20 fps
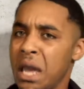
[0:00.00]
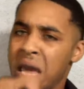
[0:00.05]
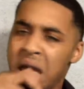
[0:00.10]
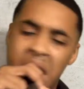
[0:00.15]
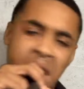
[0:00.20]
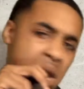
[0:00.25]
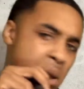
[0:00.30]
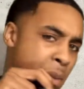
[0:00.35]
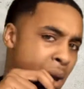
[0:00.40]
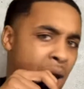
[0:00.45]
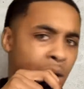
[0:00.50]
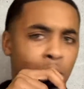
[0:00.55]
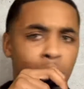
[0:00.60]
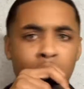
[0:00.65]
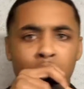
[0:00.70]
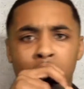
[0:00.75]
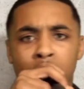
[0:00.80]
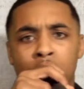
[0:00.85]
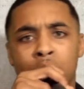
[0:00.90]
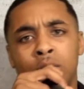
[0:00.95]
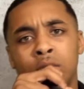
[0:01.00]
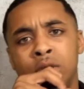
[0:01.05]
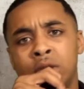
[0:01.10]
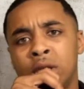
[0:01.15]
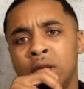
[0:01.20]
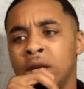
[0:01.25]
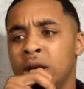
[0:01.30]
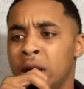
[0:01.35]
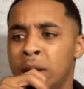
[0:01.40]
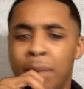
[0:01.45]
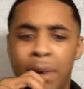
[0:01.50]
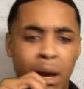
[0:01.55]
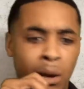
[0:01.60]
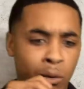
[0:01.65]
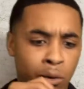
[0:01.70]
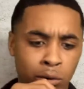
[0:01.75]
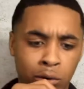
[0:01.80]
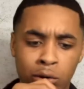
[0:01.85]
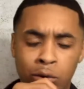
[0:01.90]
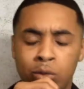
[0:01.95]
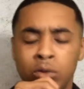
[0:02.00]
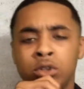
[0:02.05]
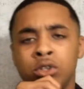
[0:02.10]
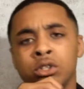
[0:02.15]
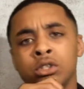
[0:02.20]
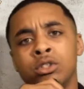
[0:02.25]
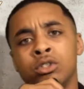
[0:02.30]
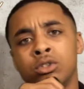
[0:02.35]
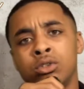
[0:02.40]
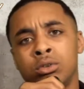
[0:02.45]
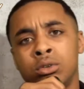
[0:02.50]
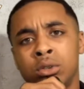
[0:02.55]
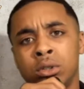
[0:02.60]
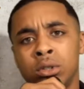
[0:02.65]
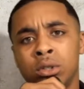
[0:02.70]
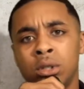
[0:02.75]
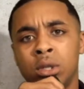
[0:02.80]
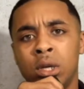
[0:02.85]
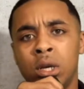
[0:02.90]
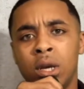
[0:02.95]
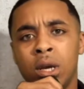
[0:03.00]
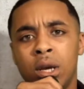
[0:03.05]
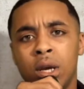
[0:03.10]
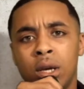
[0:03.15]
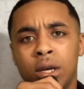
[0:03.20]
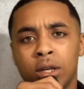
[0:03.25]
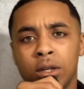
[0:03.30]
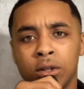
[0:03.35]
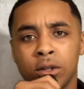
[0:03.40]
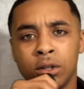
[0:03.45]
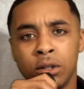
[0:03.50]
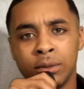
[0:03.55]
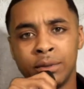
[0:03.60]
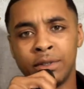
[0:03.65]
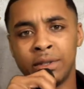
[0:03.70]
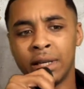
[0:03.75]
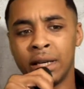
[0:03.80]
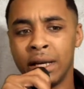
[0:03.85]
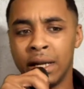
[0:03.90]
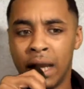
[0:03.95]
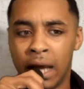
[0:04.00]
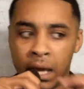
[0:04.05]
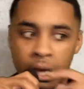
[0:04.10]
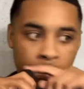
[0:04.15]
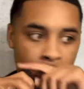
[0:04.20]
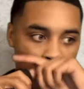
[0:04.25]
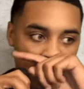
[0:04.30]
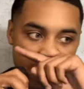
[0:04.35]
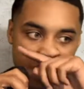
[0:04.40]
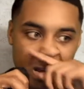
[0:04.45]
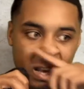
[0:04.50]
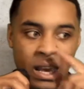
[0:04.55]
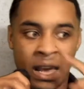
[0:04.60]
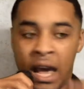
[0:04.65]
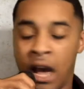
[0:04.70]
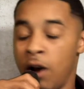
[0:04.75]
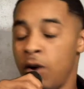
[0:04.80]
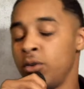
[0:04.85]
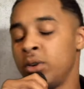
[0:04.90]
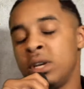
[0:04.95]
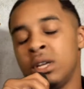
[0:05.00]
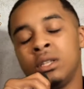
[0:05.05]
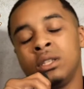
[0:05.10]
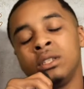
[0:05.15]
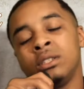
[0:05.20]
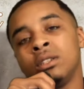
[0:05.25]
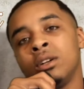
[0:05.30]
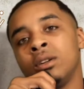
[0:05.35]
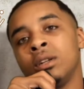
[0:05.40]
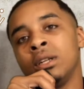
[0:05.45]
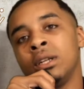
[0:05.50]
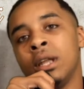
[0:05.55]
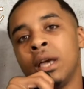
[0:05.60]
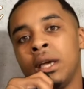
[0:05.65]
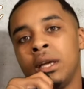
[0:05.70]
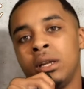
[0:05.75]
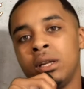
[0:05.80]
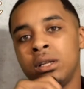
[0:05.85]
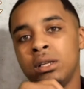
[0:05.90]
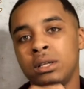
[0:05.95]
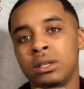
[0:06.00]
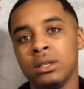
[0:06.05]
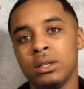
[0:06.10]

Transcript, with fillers: Everybody wanna know what you everybody wanna know what you're doing. You know what I'm saying? Like, I don't get this on the daily.